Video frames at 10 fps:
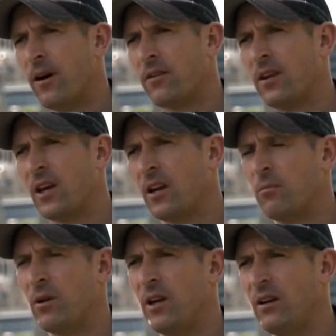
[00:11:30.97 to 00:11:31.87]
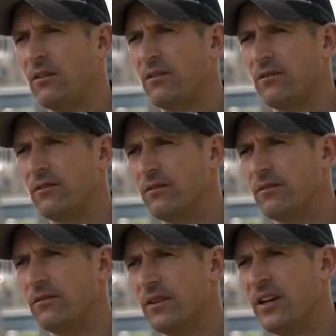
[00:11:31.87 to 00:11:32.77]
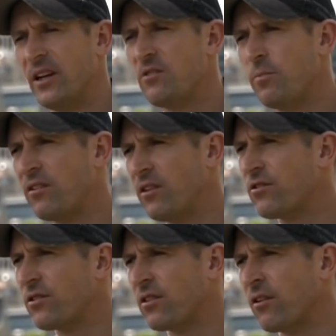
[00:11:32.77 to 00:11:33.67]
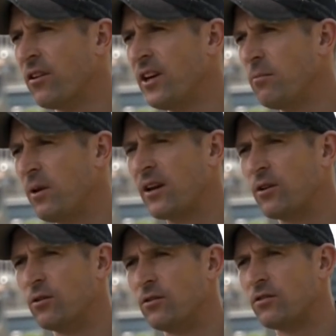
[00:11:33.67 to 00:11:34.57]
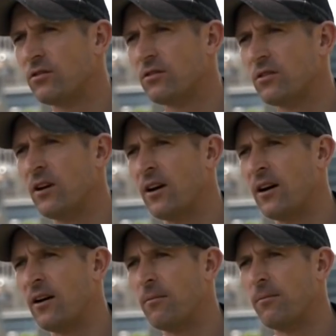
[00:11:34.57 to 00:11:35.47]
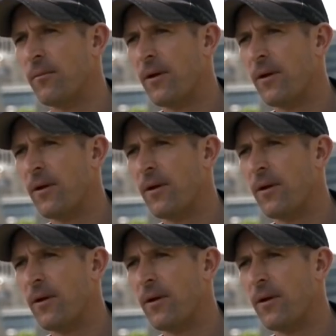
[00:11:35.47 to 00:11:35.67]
I think it'd be in his best interest to lead because, you